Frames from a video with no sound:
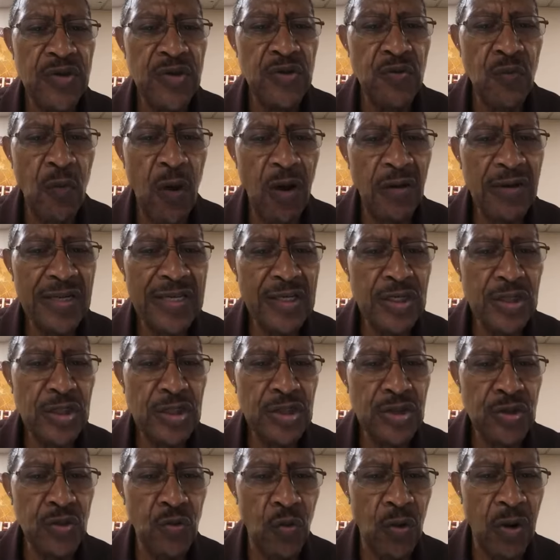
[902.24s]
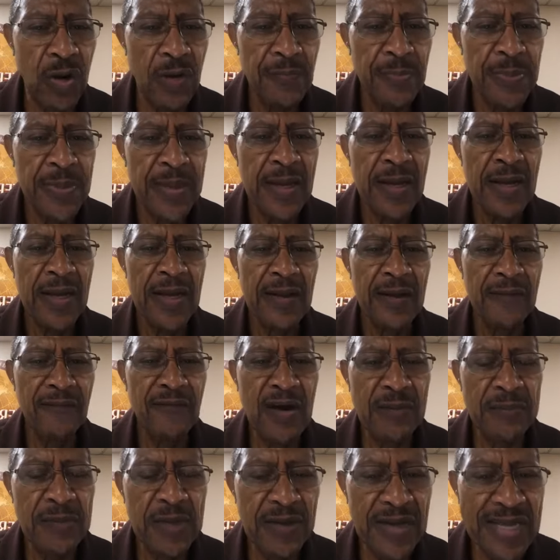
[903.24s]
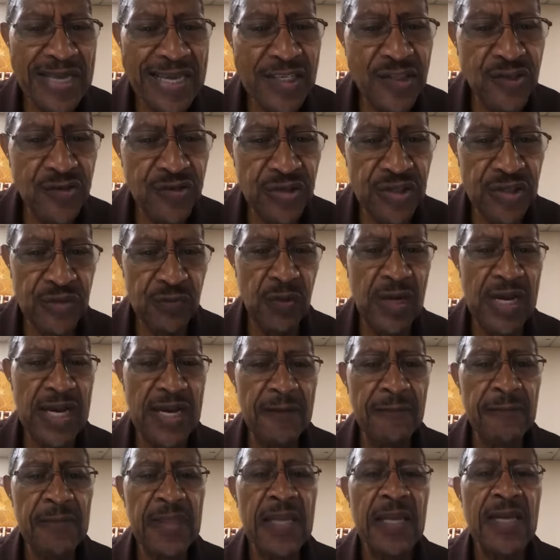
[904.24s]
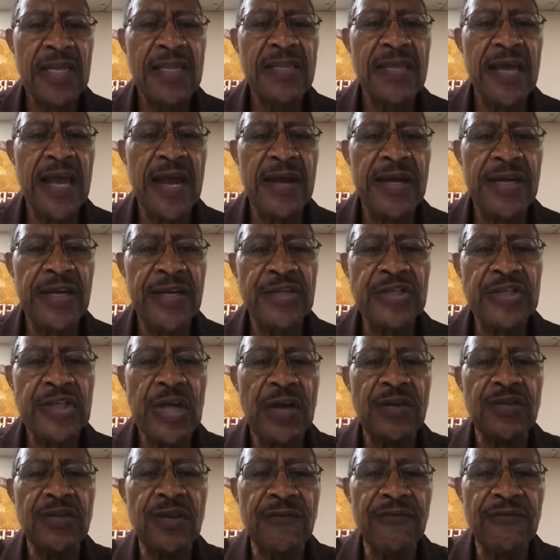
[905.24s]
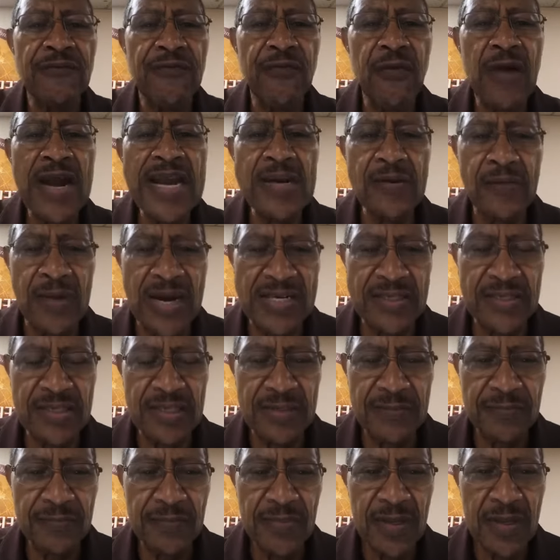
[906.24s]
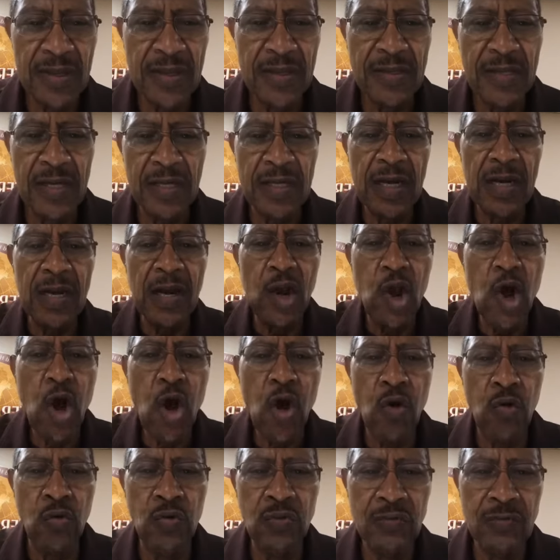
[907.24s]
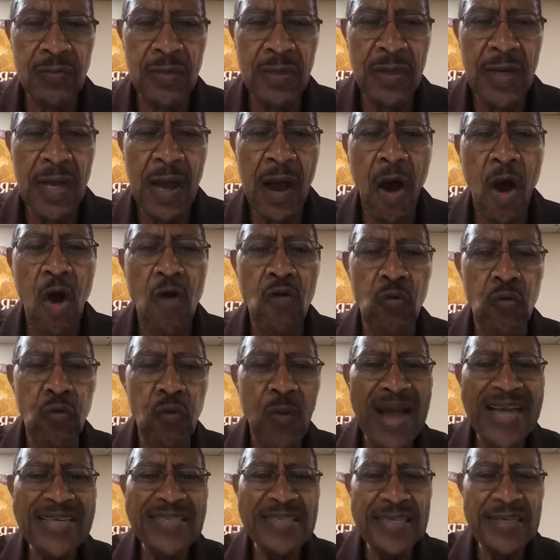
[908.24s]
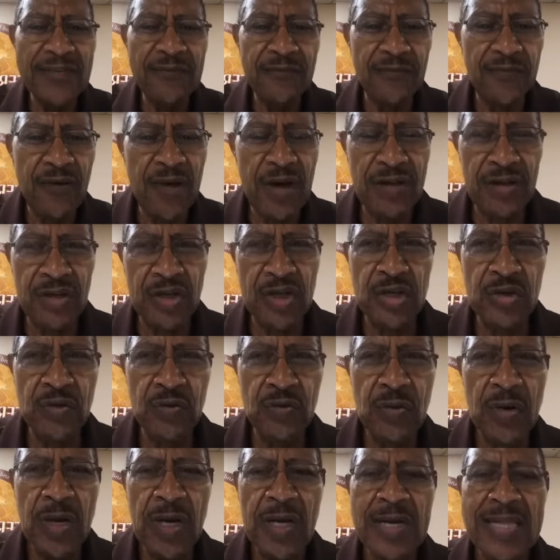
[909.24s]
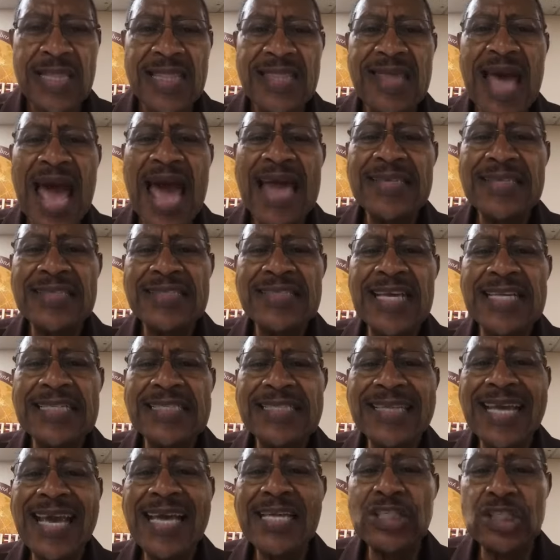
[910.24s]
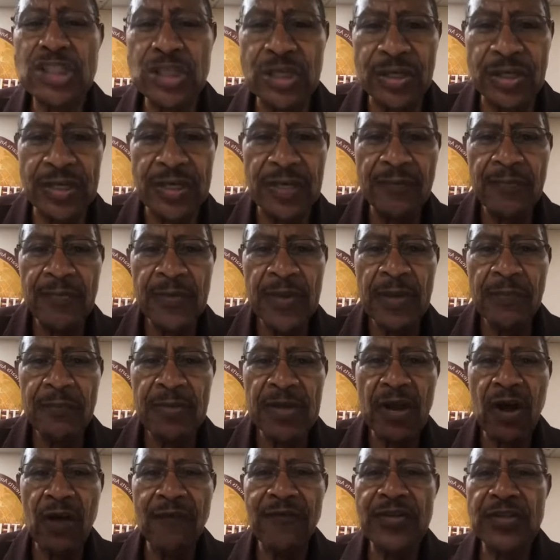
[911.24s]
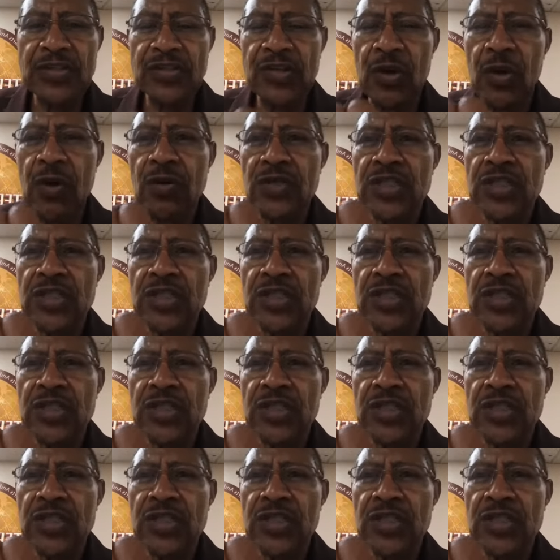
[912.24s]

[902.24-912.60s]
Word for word: you walk in the store, from the entranceway, there is the fragrance, the cologne, right in front of you. That is intentionally, because it's